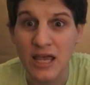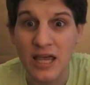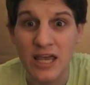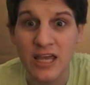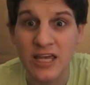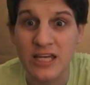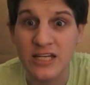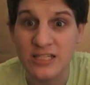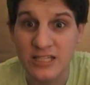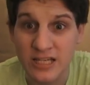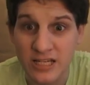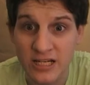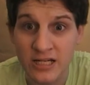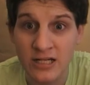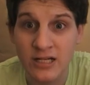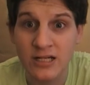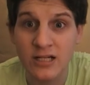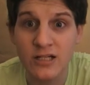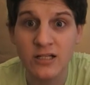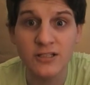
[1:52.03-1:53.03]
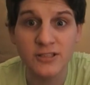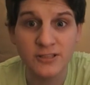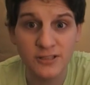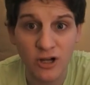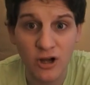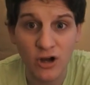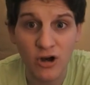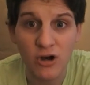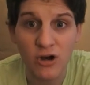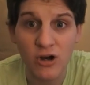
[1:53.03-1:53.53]
He did a little
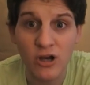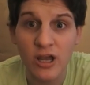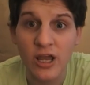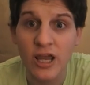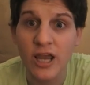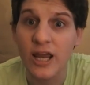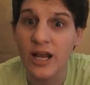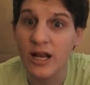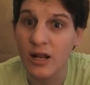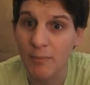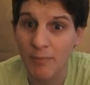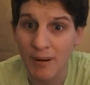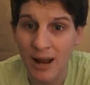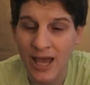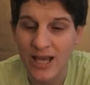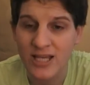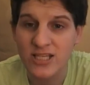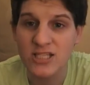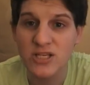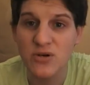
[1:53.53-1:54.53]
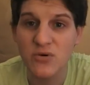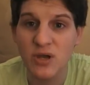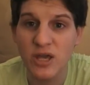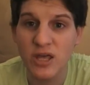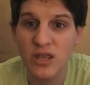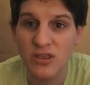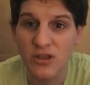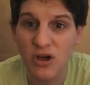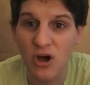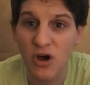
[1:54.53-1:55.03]
song in a black
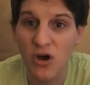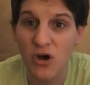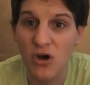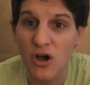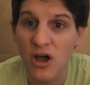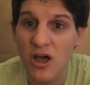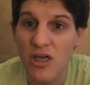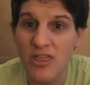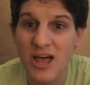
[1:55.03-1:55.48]
silky thong,